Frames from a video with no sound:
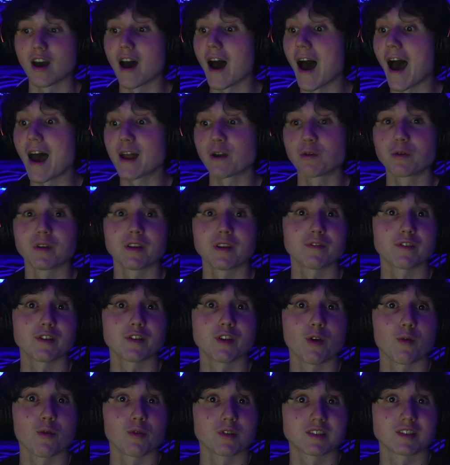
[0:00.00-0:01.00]
I don't even
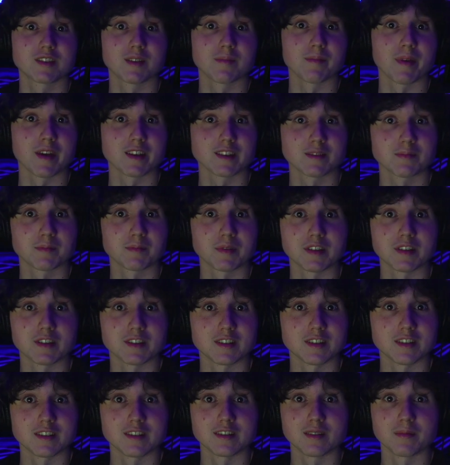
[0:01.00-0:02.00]
know what's the best
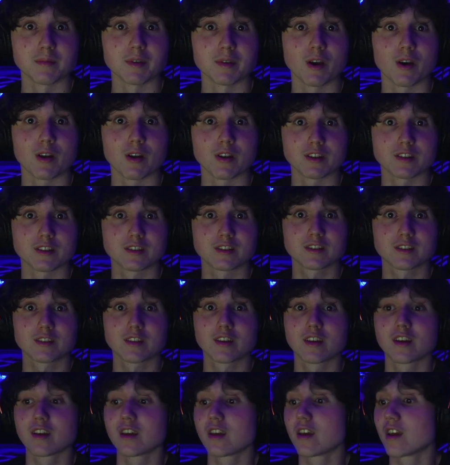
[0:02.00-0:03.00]
PC, to be honest.
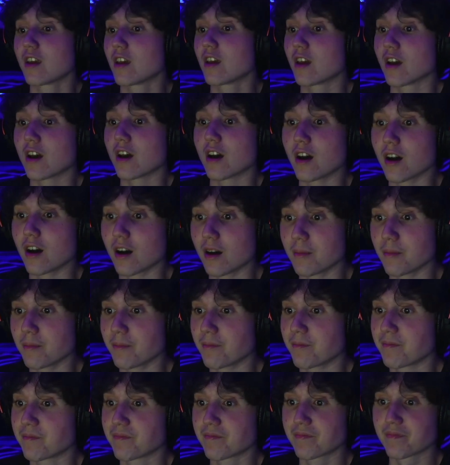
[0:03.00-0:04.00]
Um,
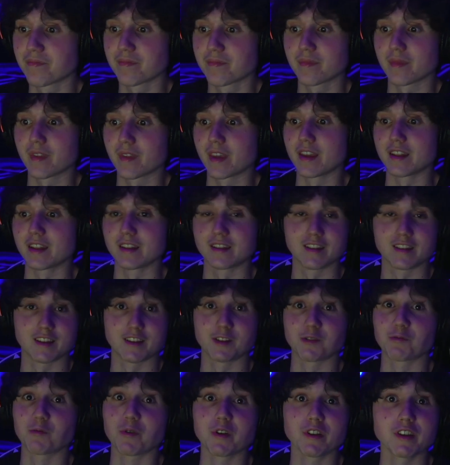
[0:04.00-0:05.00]

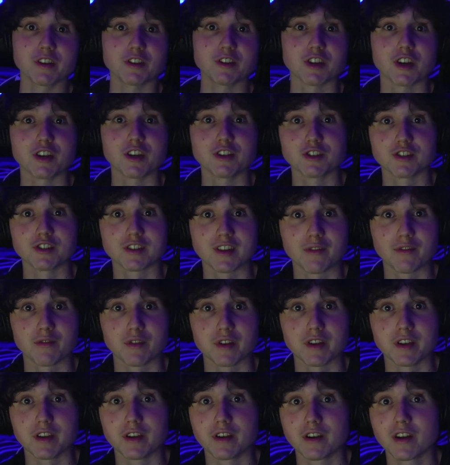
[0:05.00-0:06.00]
it really changes every
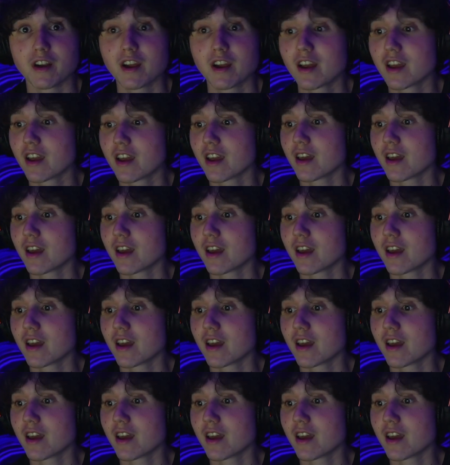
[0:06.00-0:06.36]
year,